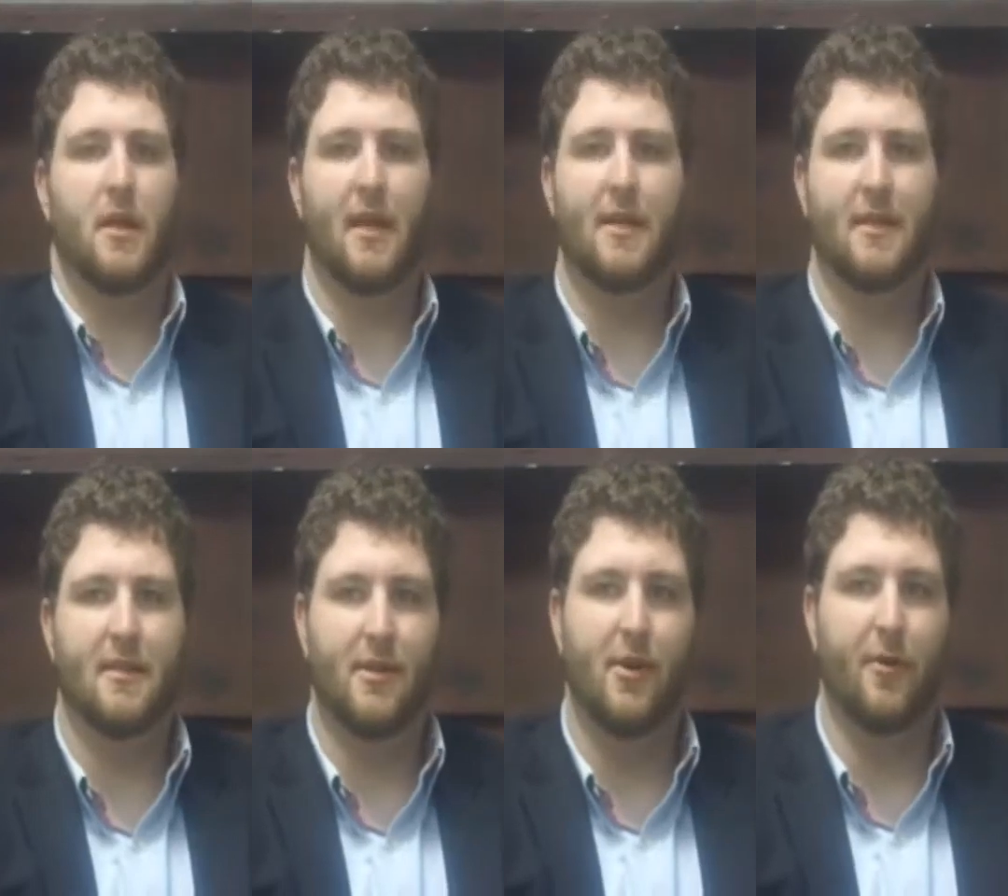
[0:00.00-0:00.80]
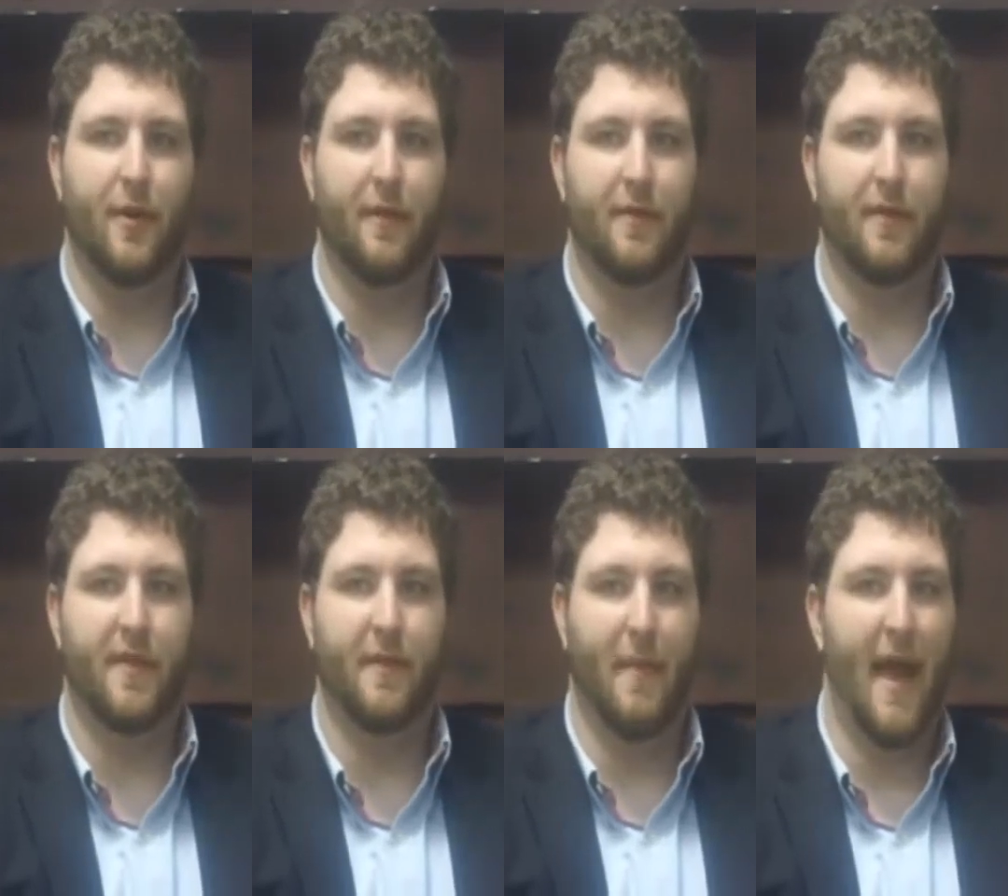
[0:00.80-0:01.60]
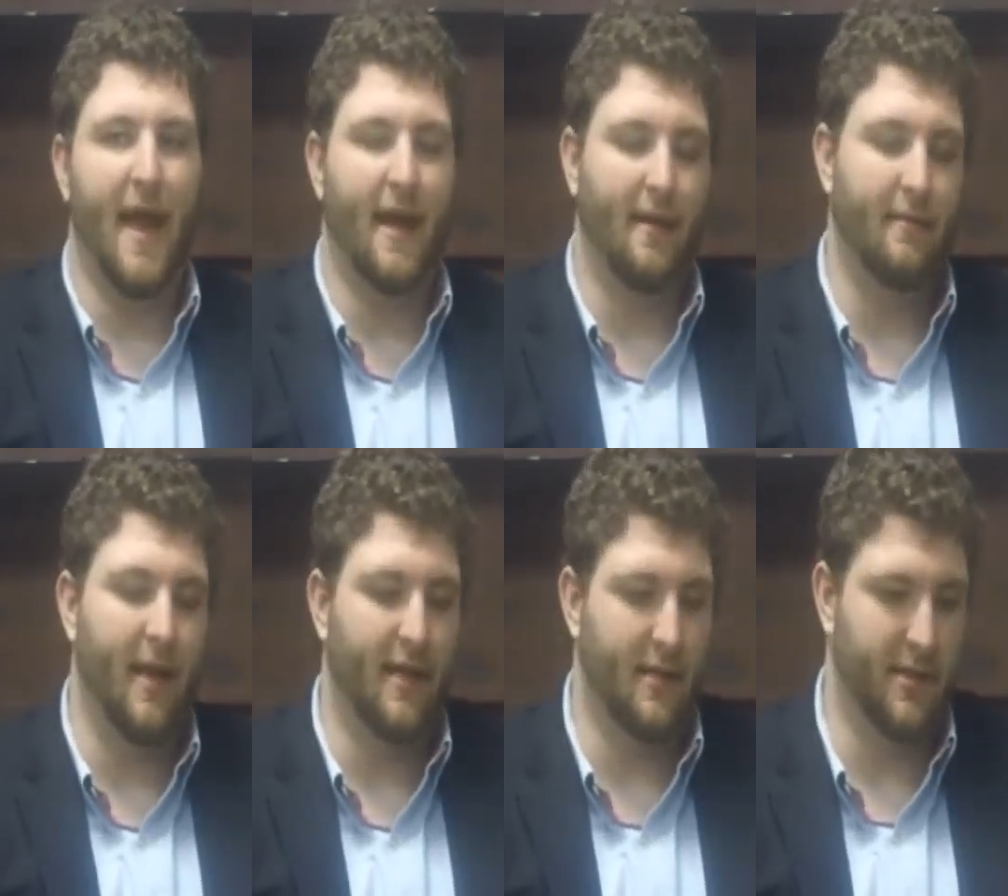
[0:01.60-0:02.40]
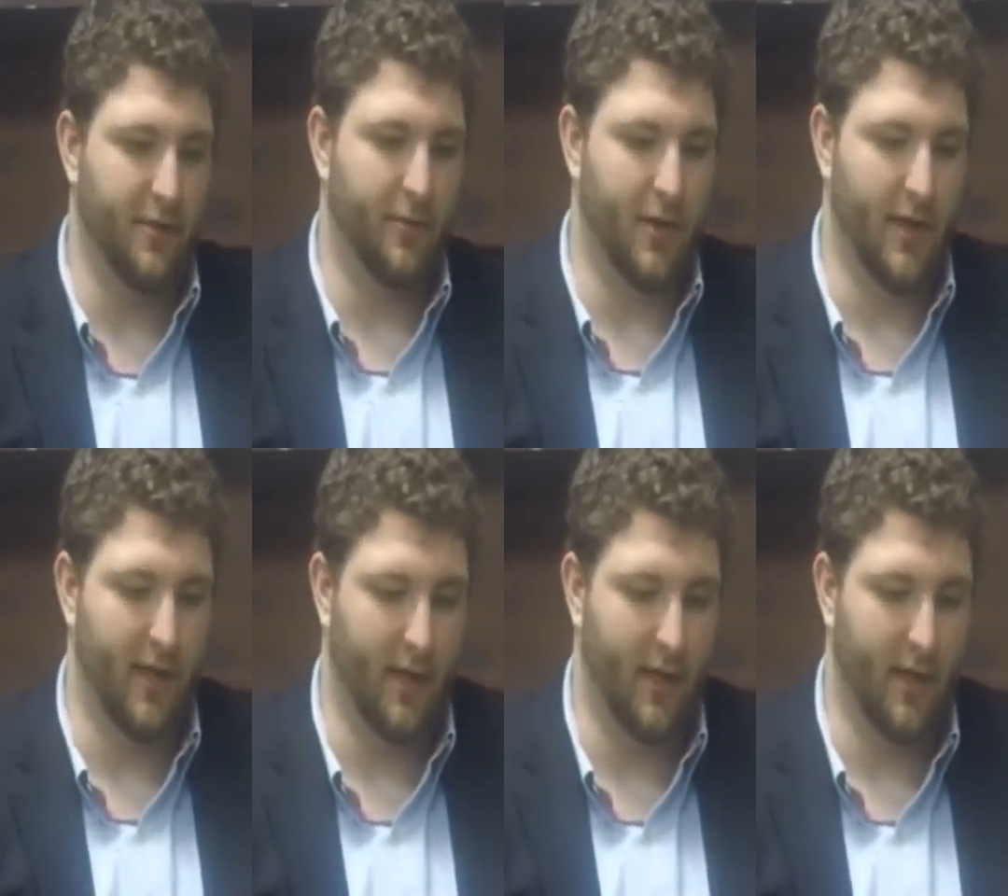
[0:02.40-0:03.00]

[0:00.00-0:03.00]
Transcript: Little is known of the man that is Euclid.